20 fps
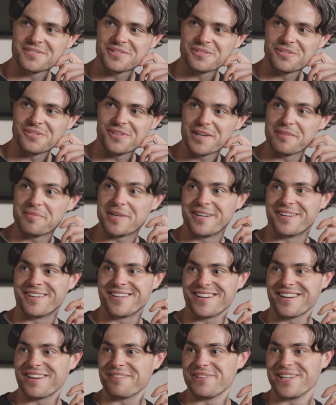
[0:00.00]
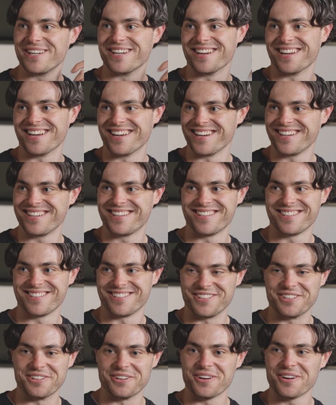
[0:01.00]
well, I mean, I
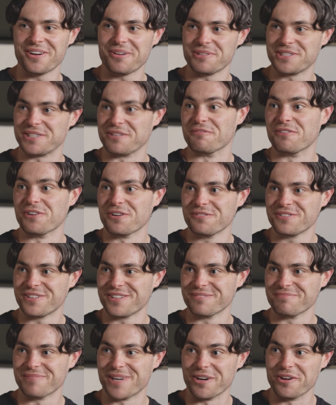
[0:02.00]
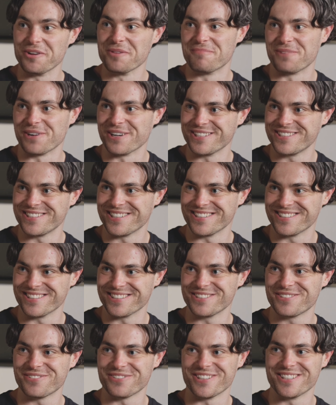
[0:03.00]
was involved in my own
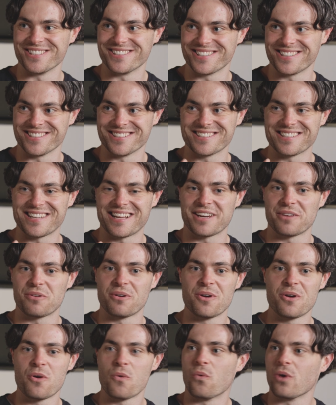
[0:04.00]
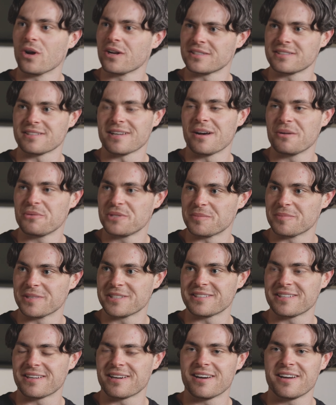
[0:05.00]
processes, for instance, like wallets I was
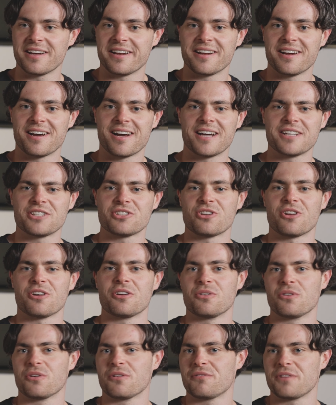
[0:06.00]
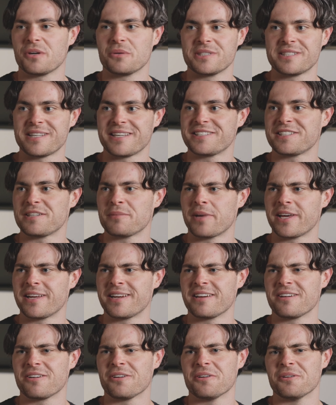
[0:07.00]
missing. I started off, I was
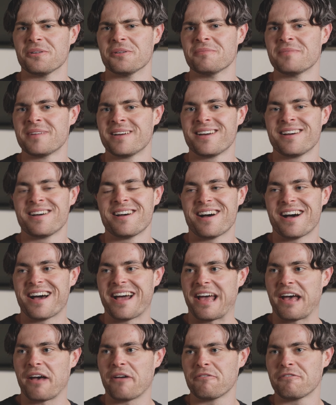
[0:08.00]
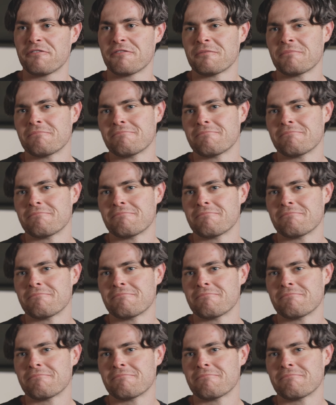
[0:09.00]
estimating, I have